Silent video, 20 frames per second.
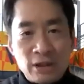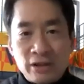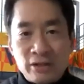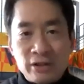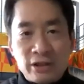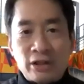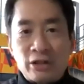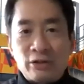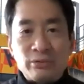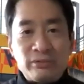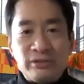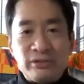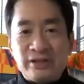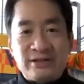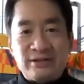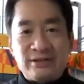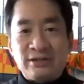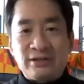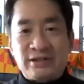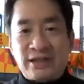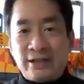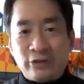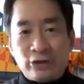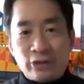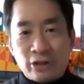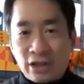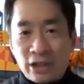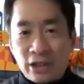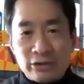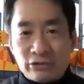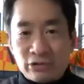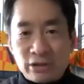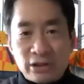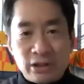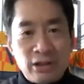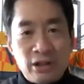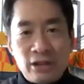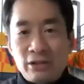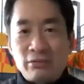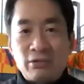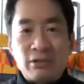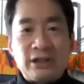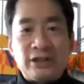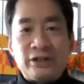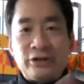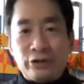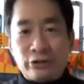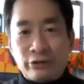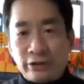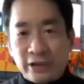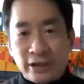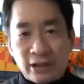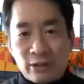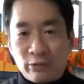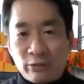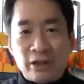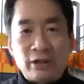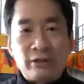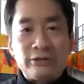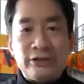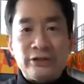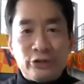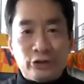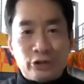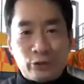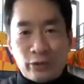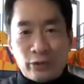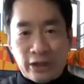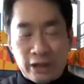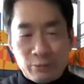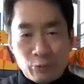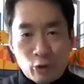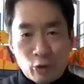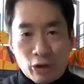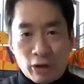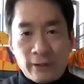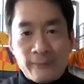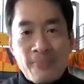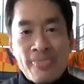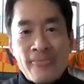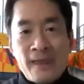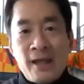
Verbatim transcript: This ain't your country. What are you doing here? We don't need you anymore.